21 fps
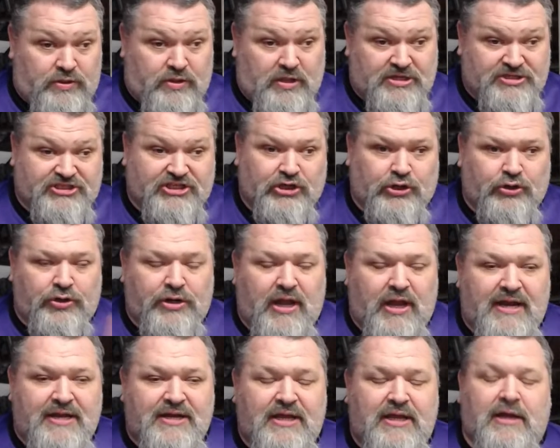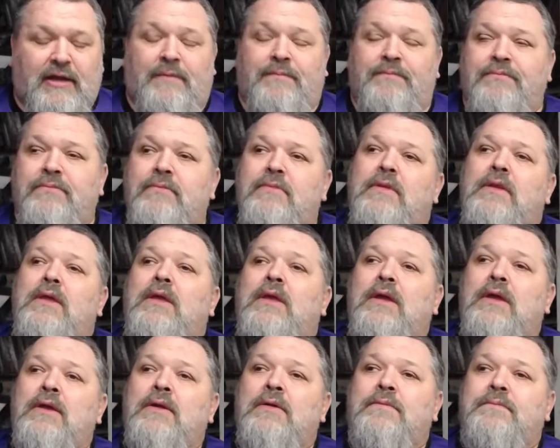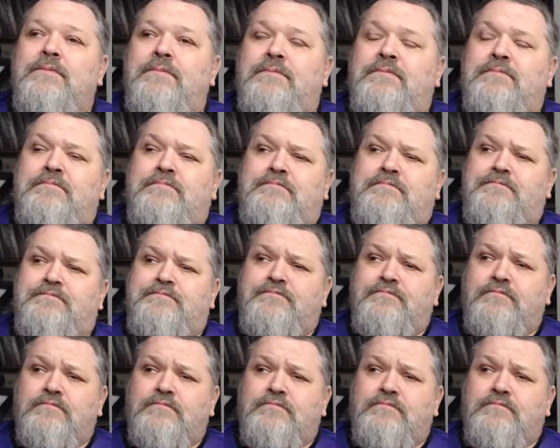that's a good idea. They